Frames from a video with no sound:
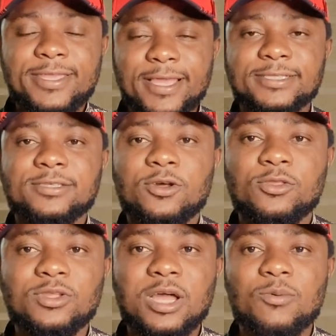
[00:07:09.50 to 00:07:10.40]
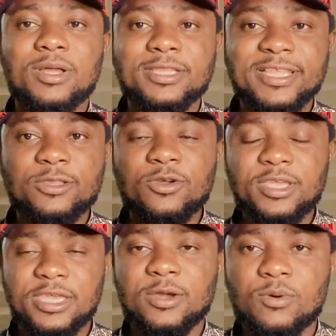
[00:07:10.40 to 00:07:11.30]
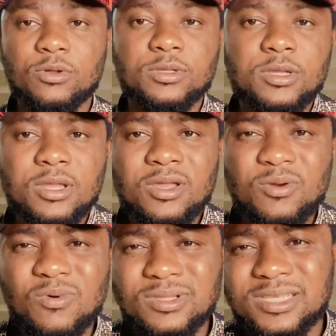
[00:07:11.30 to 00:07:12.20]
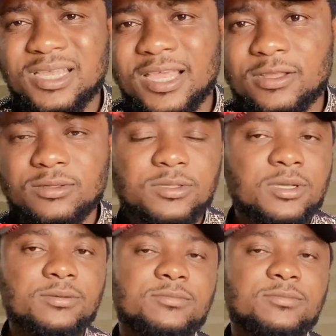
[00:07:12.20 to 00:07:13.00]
yes, another one, they don't hear what. What the heck?